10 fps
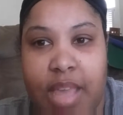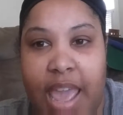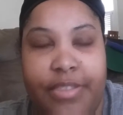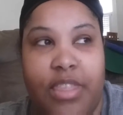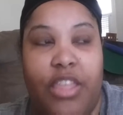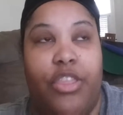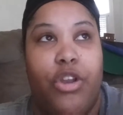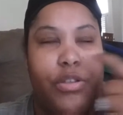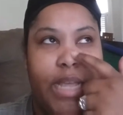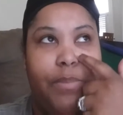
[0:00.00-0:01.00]
And the
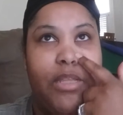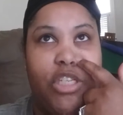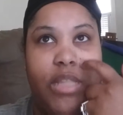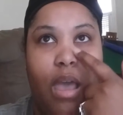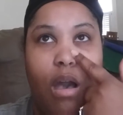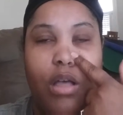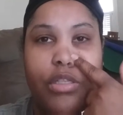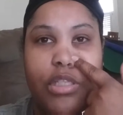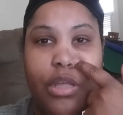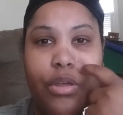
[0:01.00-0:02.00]
nurse had mentioned that
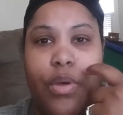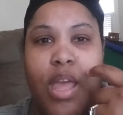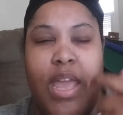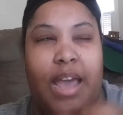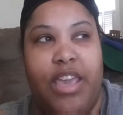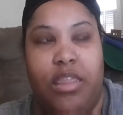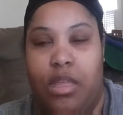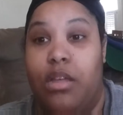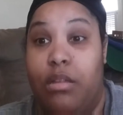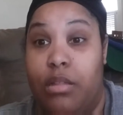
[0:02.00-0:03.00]
also in
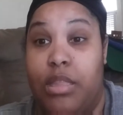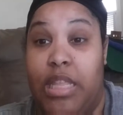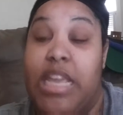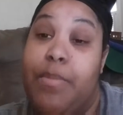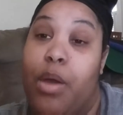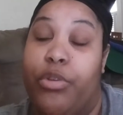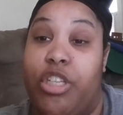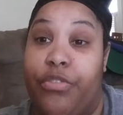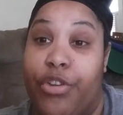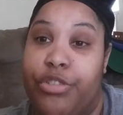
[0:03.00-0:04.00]
the email when
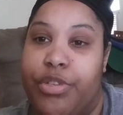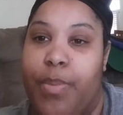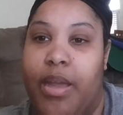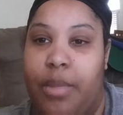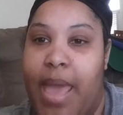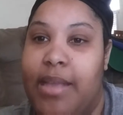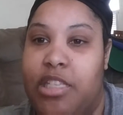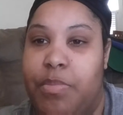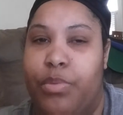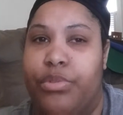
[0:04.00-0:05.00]
she first responded back
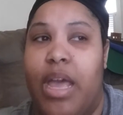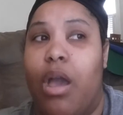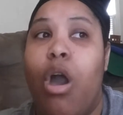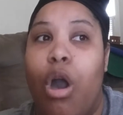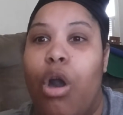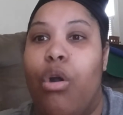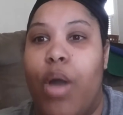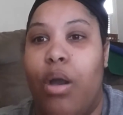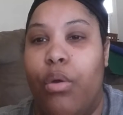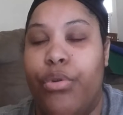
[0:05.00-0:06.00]
to me, was like, oh,
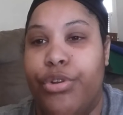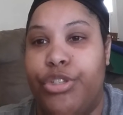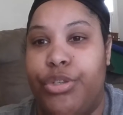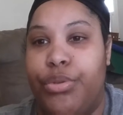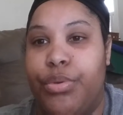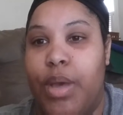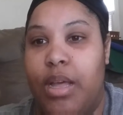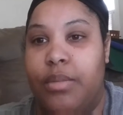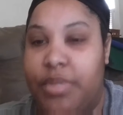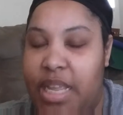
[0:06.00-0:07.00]
I ordered you
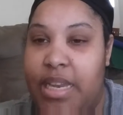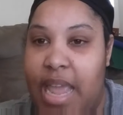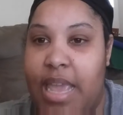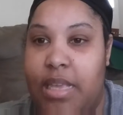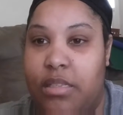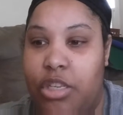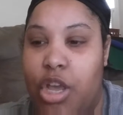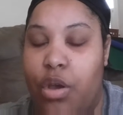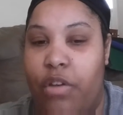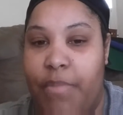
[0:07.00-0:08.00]
10 days, you
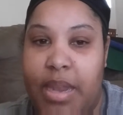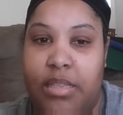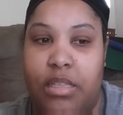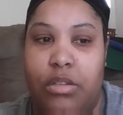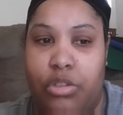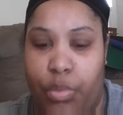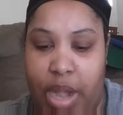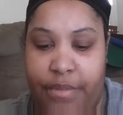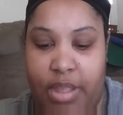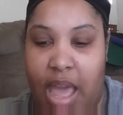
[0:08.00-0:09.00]
know, of medicines or
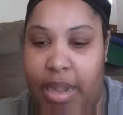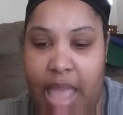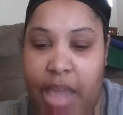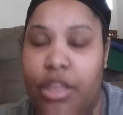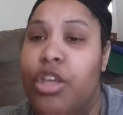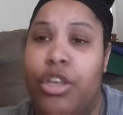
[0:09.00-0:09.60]
whatever, yada yada,